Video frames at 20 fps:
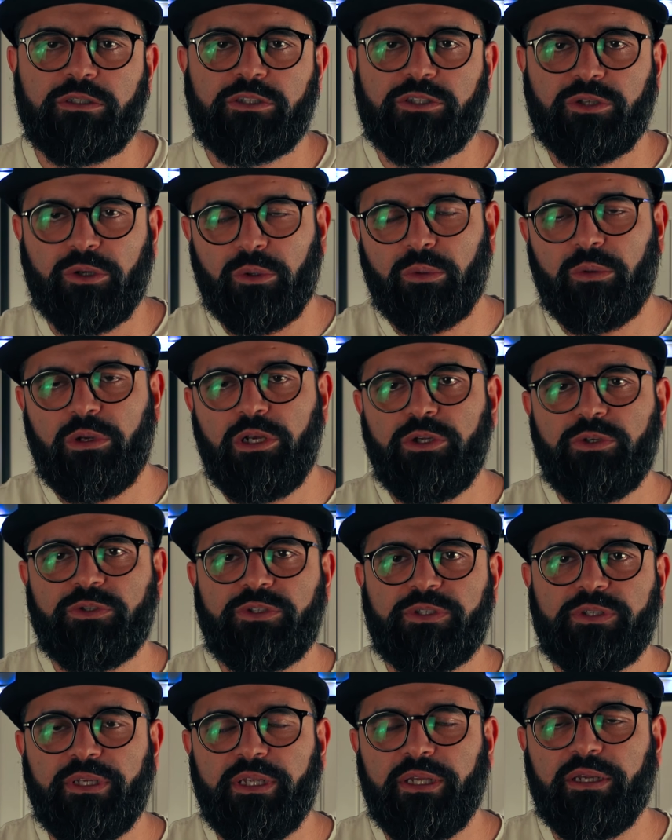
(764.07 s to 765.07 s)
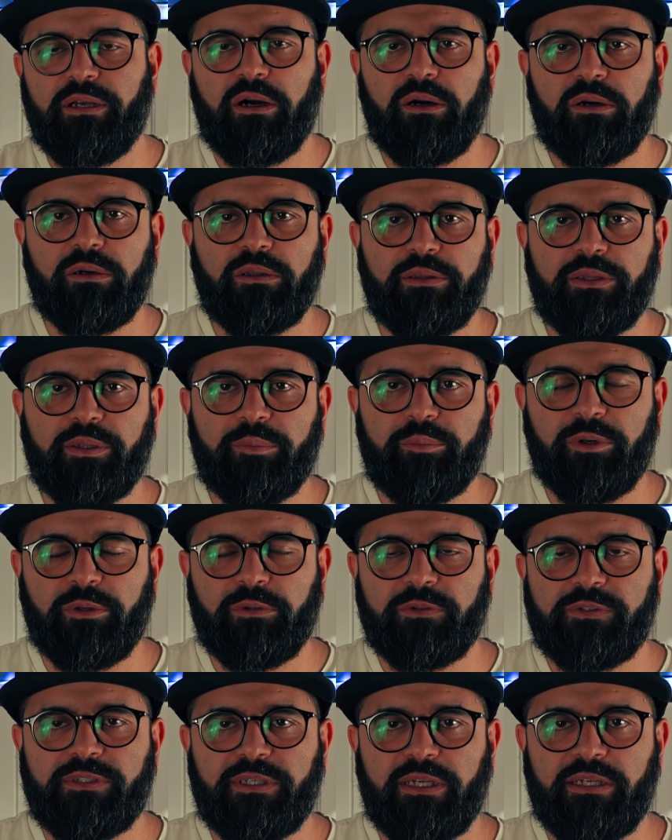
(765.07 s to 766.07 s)
So loosening all the
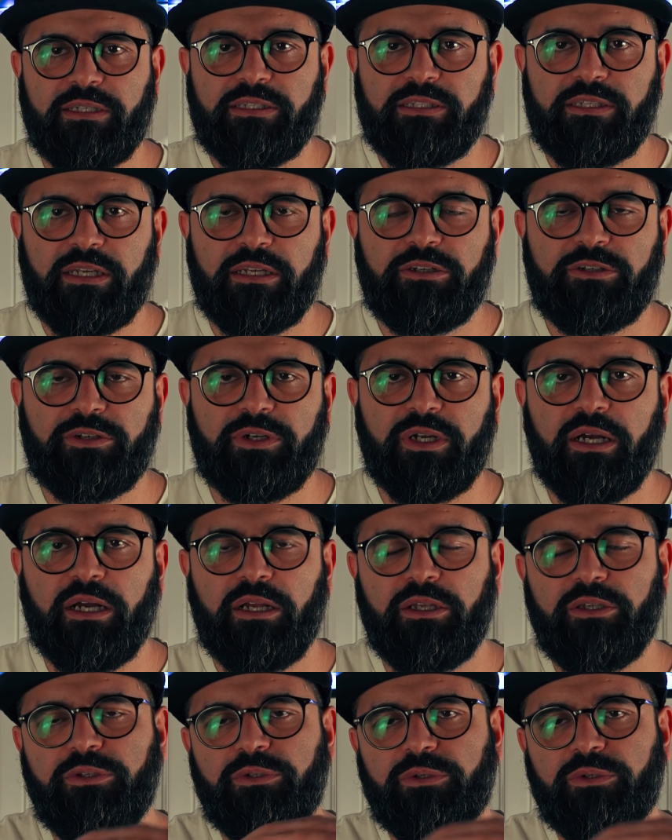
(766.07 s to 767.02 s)
bolts, etc.,